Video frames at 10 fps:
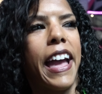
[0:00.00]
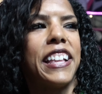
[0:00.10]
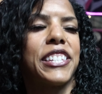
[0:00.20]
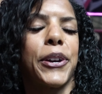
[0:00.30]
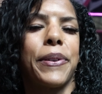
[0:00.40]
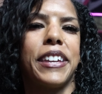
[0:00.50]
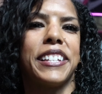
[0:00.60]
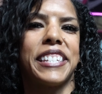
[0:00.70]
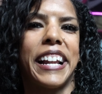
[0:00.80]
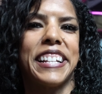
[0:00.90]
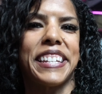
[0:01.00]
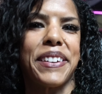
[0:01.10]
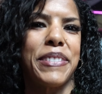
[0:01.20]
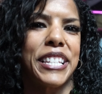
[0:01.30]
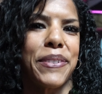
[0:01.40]
And so he decided to
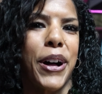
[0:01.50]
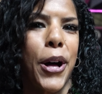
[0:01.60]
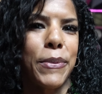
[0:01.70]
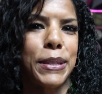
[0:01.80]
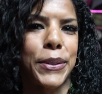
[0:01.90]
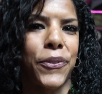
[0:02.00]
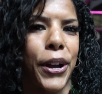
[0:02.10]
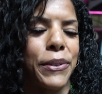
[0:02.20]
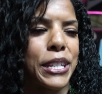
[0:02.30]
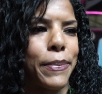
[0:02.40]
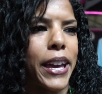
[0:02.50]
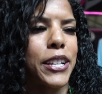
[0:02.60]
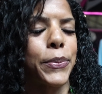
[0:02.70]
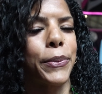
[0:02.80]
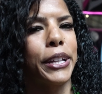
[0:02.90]
give me some almonds before I went to bed
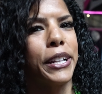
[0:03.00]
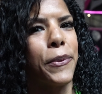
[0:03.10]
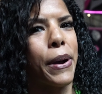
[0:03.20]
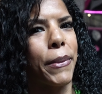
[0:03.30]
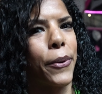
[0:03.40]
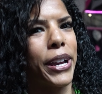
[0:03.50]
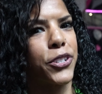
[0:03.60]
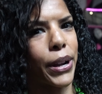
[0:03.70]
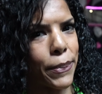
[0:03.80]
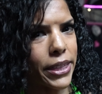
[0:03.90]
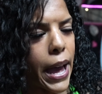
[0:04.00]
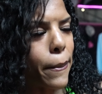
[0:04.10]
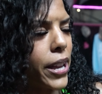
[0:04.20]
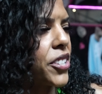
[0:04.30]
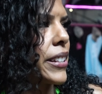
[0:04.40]
because we really didn't want my weight dropping that
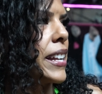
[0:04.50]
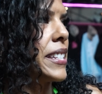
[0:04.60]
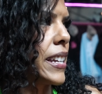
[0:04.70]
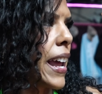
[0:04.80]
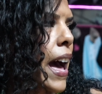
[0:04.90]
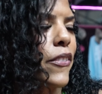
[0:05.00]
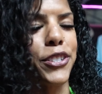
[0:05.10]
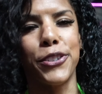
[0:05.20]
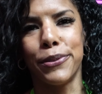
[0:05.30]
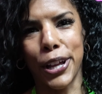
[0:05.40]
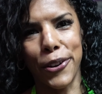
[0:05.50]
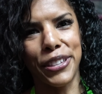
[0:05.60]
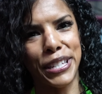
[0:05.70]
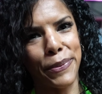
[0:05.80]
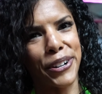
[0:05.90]
much. And I did have a new low
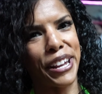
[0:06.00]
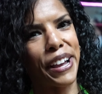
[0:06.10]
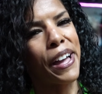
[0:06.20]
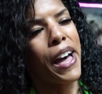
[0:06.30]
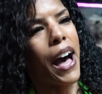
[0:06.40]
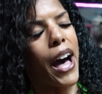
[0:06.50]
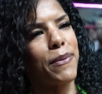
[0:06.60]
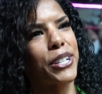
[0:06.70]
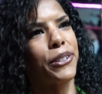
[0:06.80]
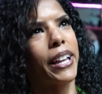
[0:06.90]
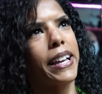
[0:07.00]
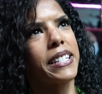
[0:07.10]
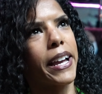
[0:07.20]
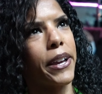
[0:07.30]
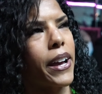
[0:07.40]
this morning. Um, so last
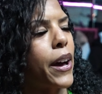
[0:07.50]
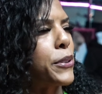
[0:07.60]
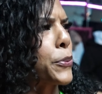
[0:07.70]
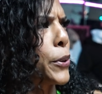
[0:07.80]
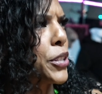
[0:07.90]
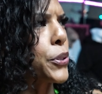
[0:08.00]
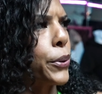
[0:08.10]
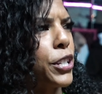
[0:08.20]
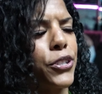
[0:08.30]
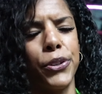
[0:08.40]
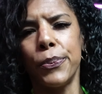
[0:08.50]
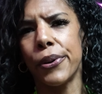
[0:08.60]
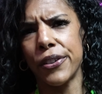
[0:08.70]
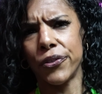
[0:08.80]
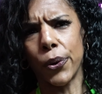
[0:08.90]
night I was
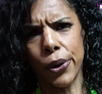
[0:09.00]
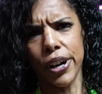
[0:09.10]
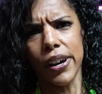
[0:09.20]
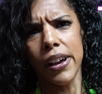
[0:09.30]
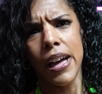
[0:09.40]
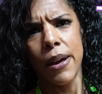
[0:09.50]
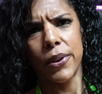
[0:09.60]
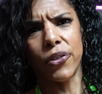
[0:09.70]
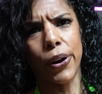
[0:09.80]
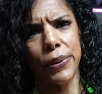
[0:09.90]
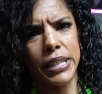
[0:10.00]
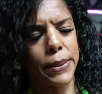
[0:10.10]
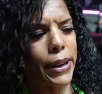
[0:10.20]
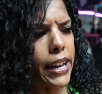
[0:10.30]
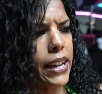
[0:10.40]
122.4 before I went to
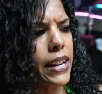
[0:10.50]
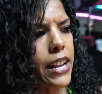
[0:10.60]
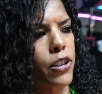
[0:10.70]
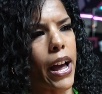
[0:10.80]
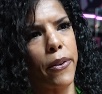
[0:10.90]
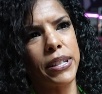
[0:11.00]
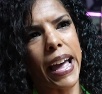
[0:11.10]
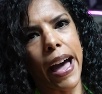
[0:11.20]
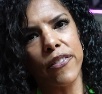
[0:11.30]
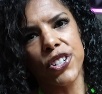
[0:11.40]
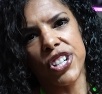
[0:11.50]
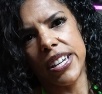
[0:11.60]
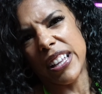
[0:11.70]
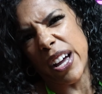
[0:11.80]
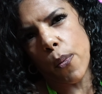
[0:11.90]
bed and I was
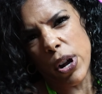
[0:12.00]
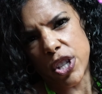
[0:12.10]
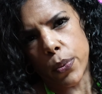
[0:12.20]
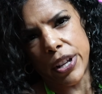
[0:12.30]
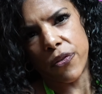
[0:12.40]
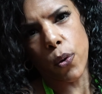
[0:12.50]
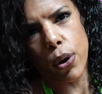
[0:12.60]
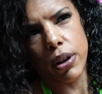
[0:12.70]
averaging like 124.